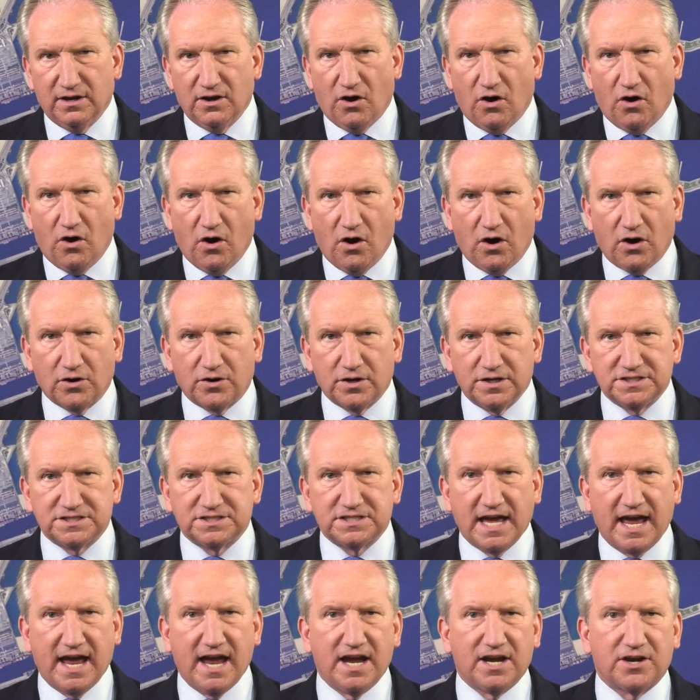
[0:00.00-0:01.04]

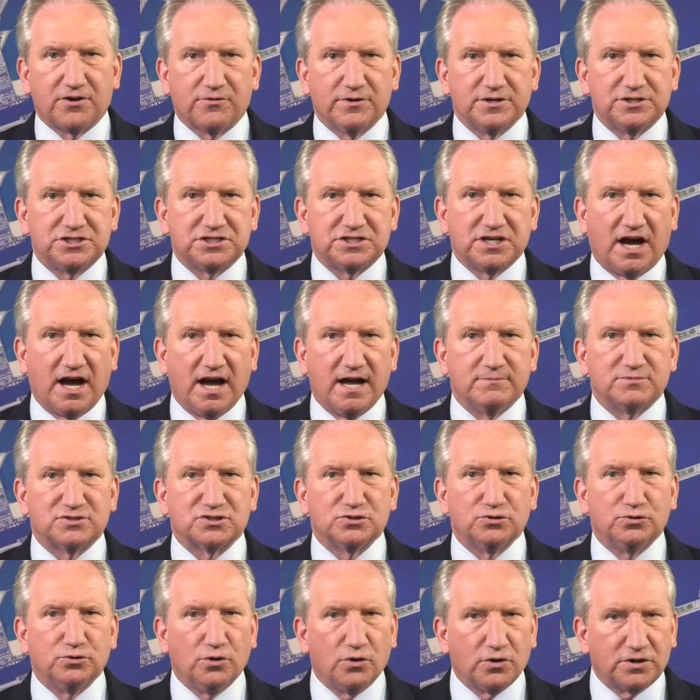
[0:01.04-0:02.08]
August anchorage
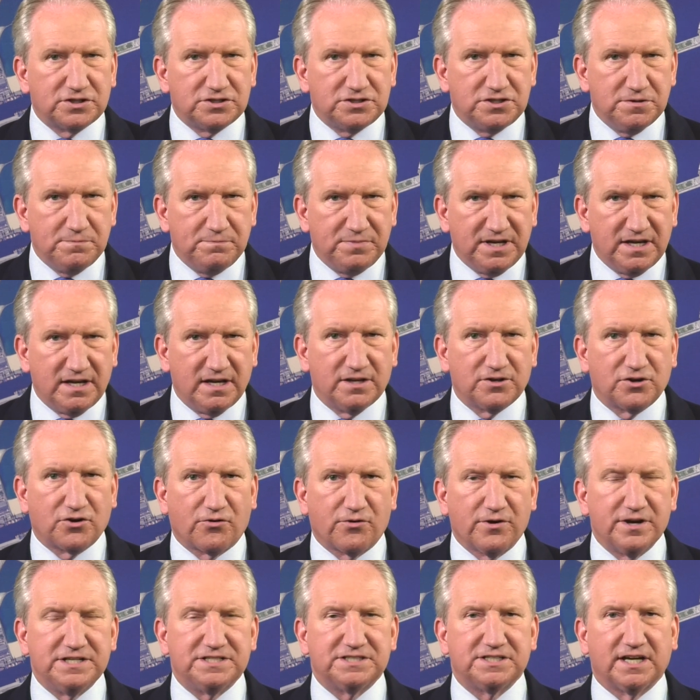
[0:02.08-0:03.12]
times look to be
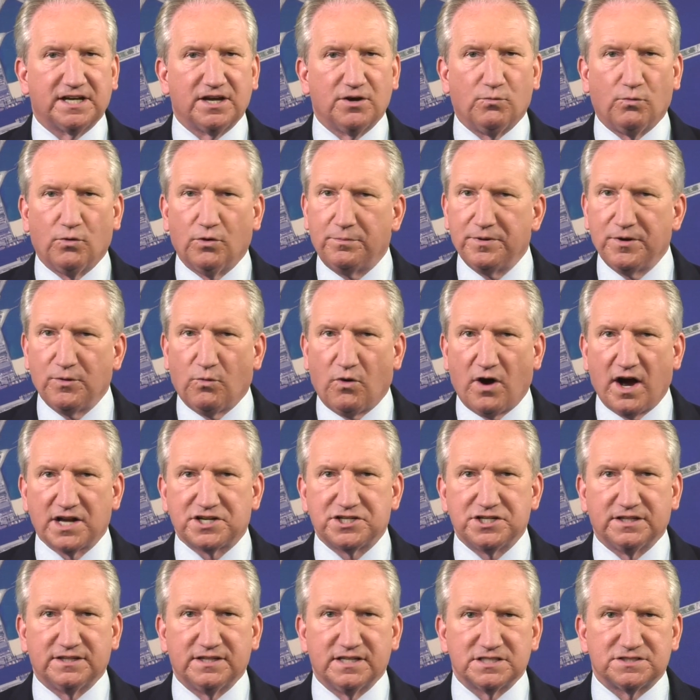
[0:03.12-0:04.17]
increasing, and we'll be
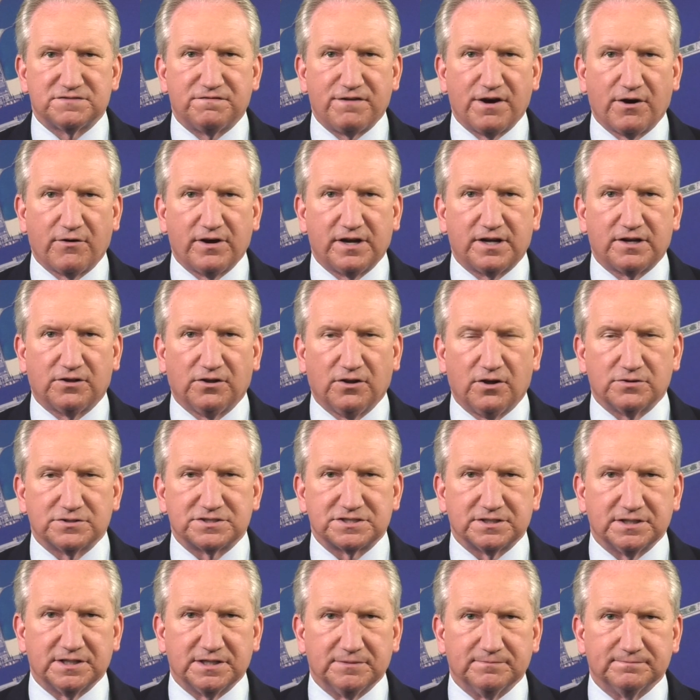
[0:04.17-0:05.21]
watching this very
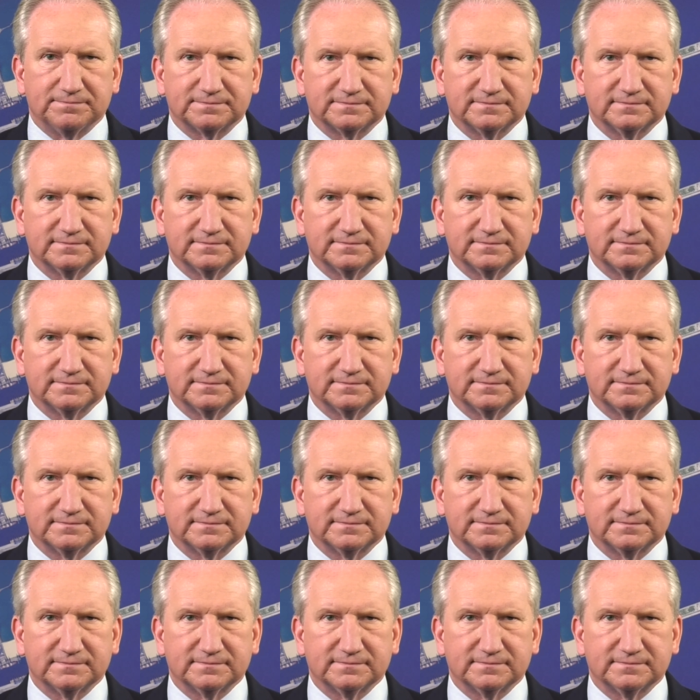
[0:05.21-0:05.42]
closely.